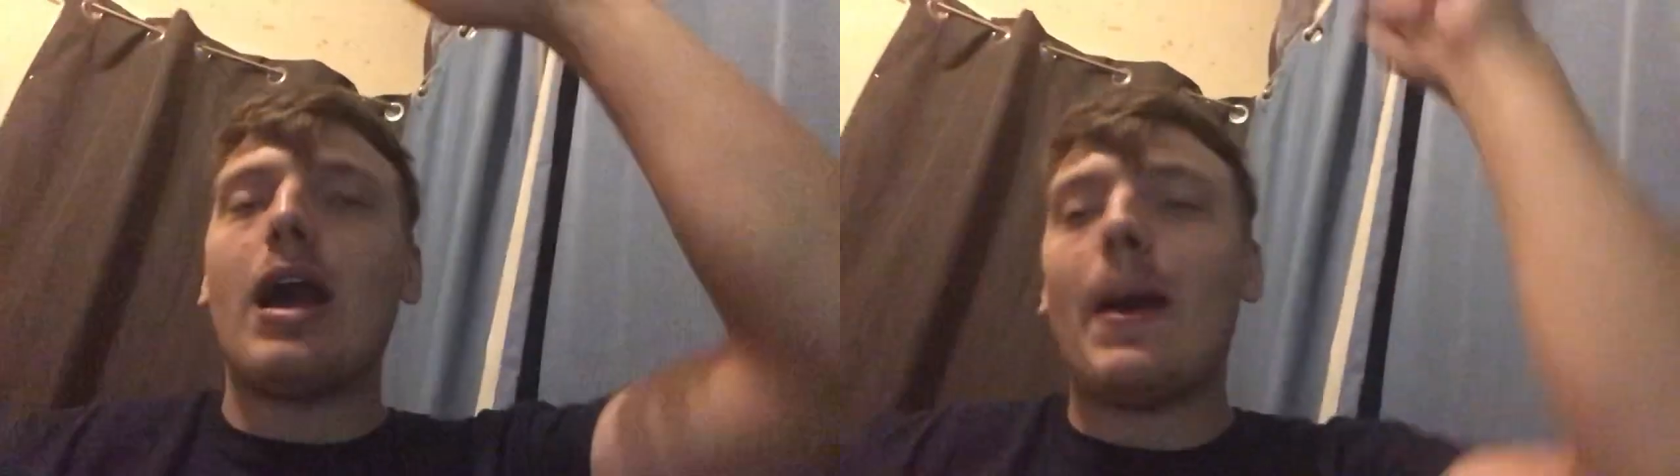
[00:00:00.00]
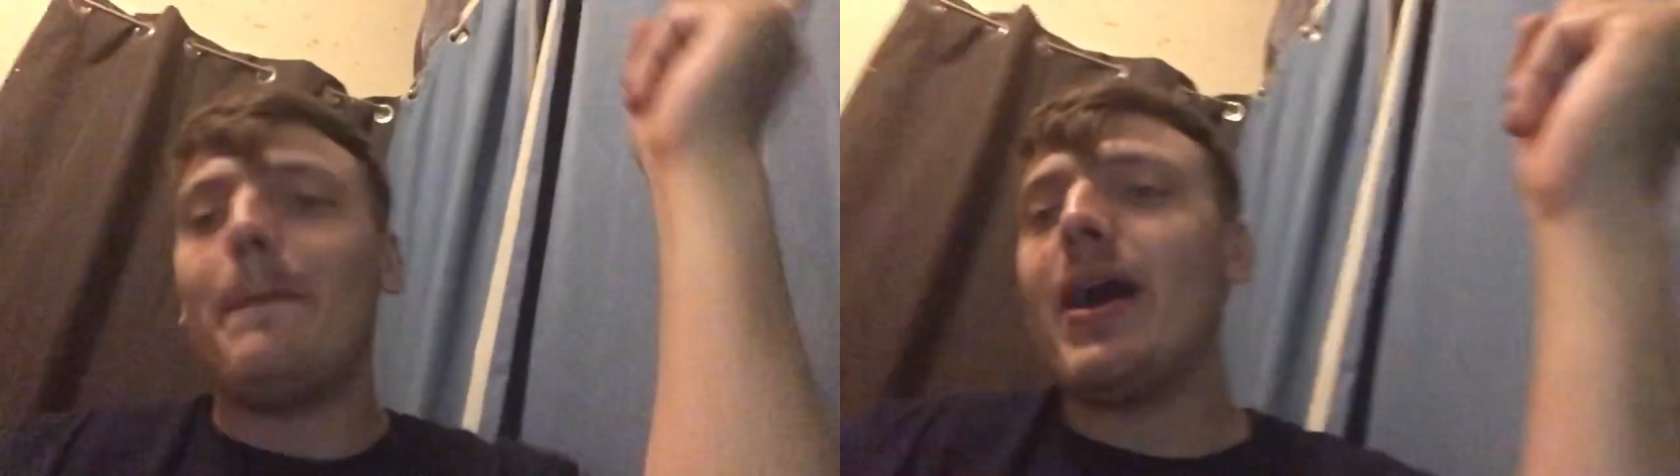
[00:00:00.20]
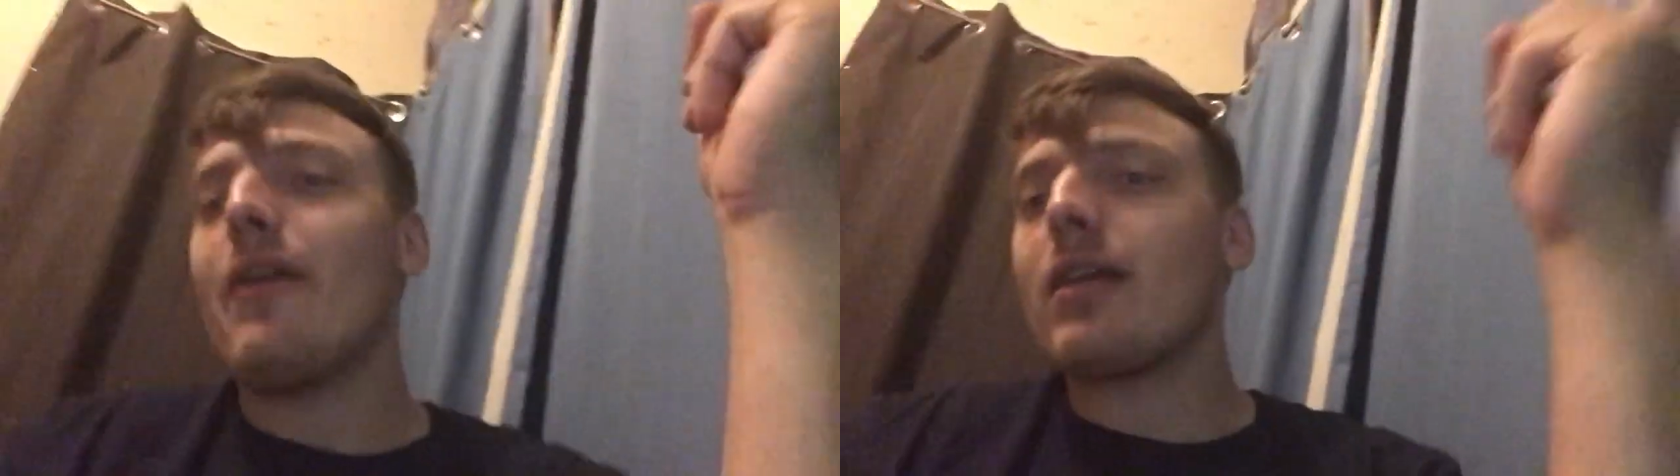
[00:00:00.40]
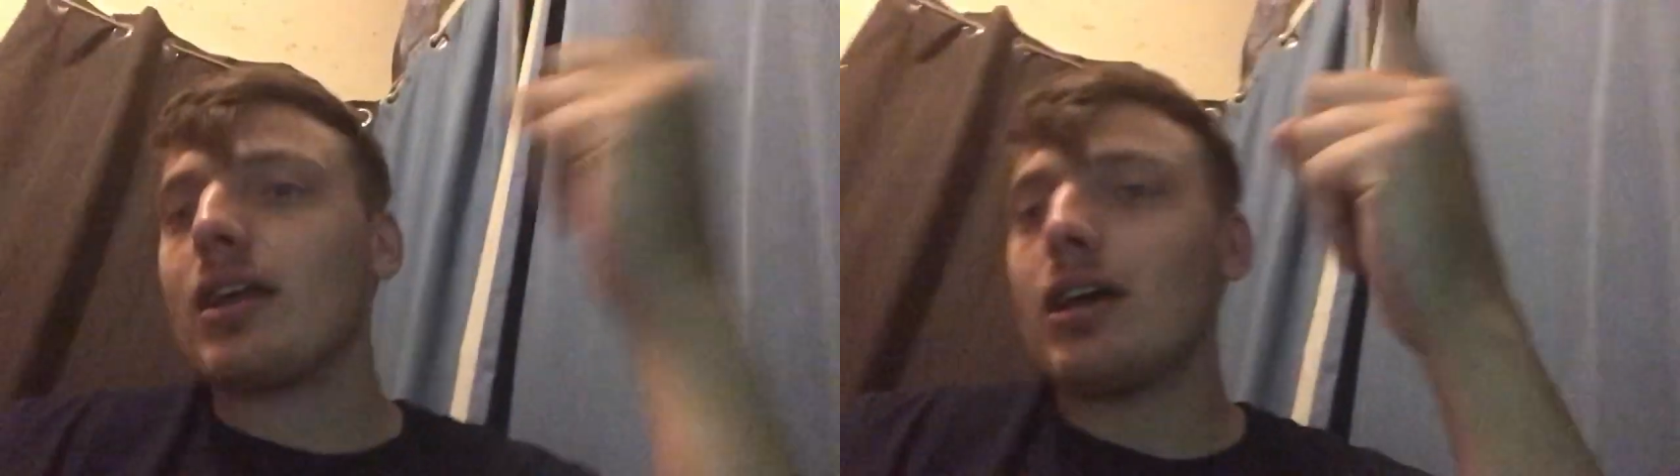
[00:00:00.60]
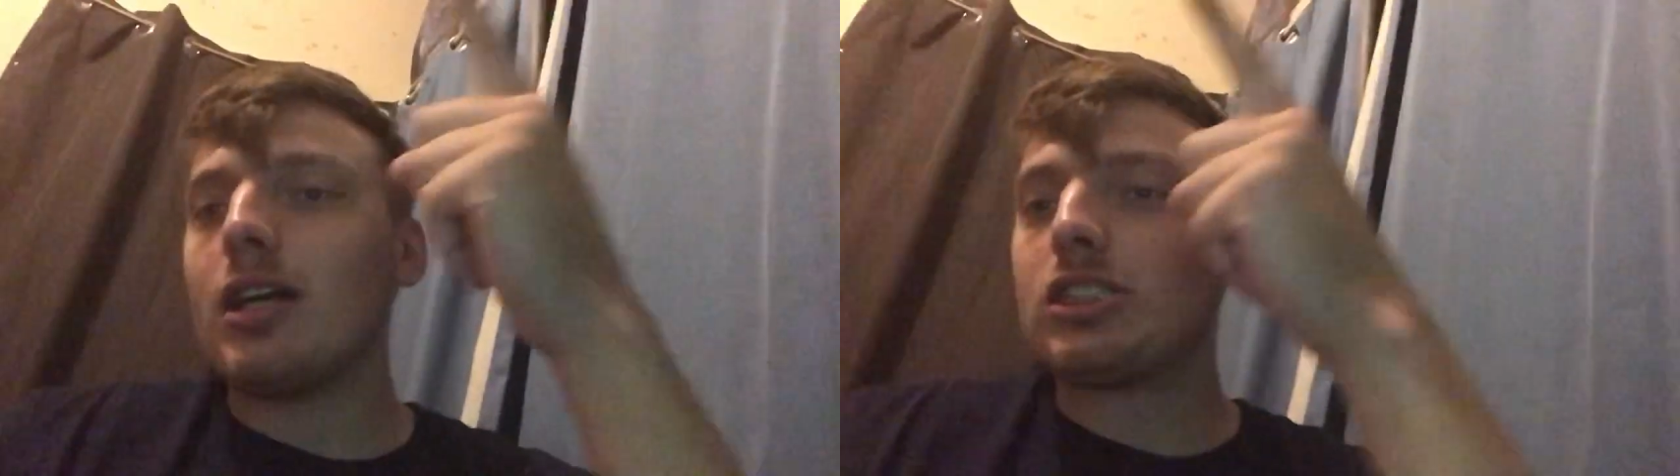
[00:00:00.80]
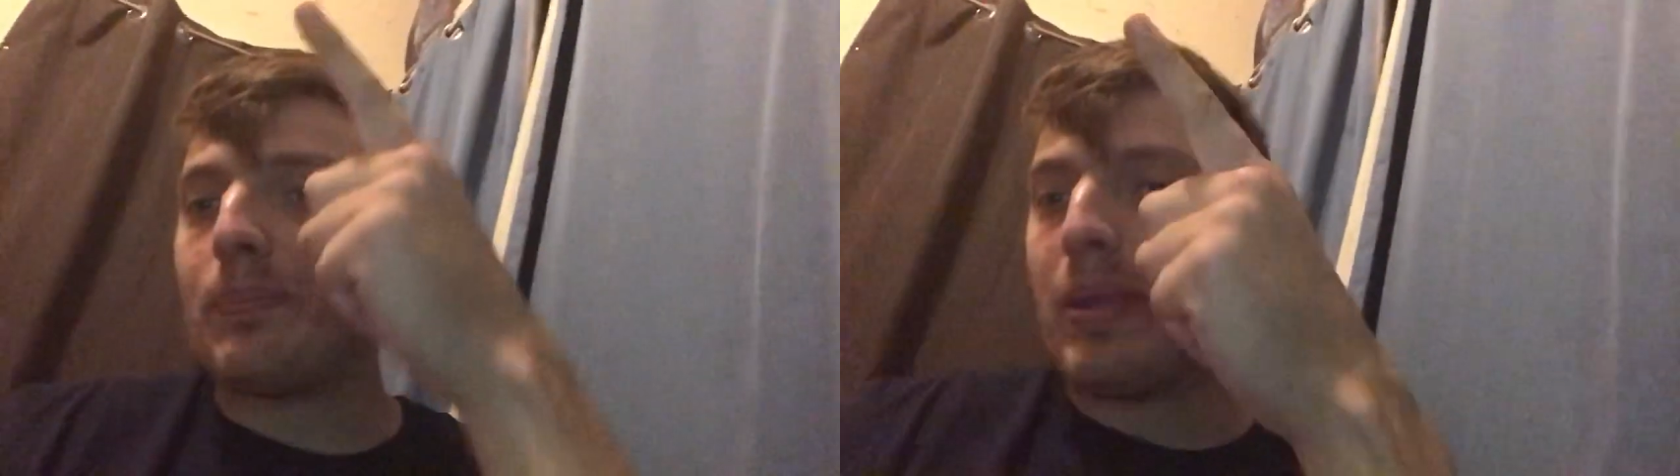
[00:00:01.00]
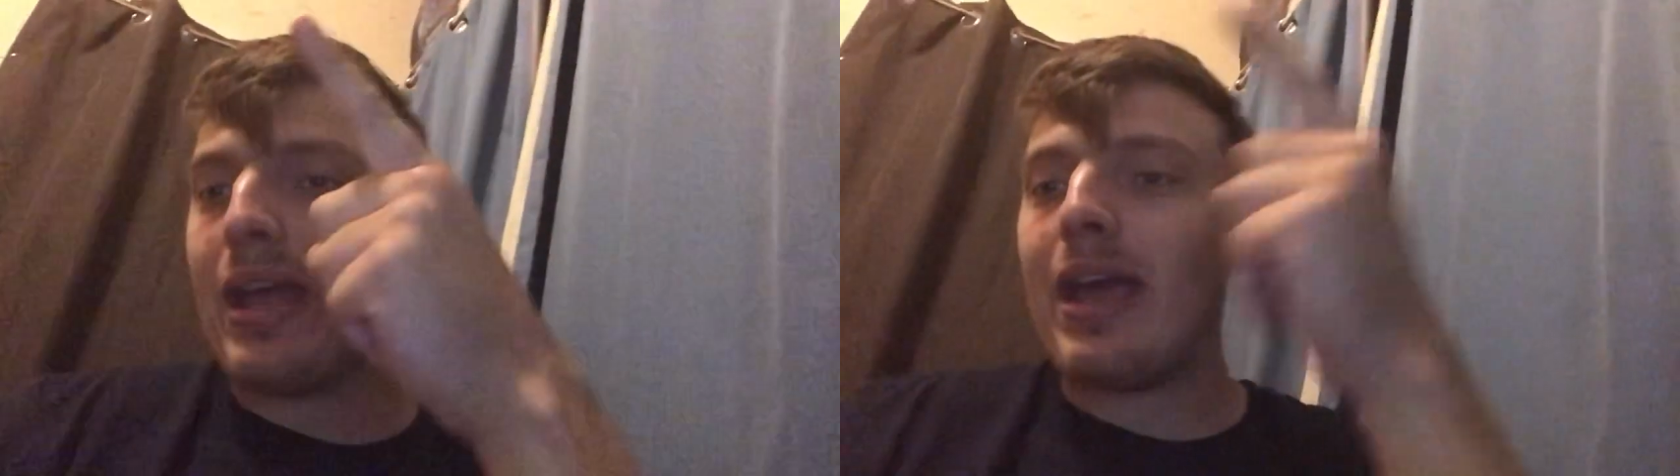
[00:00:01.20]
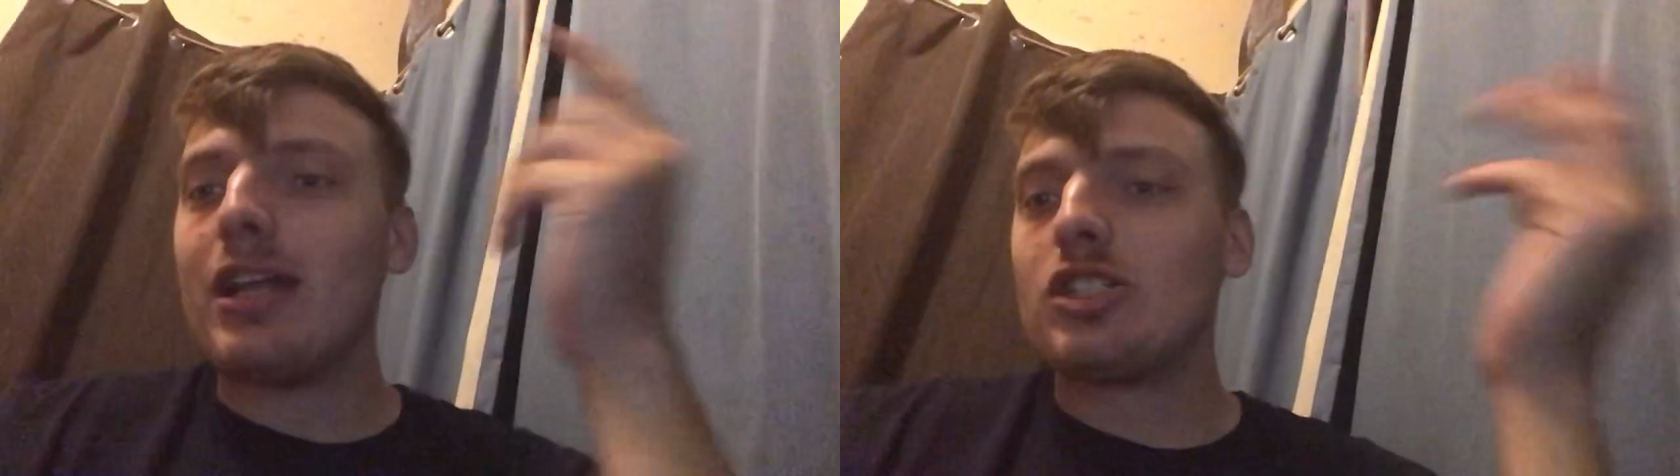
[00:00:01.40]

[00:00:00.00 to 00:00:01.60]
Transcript: America, Japan,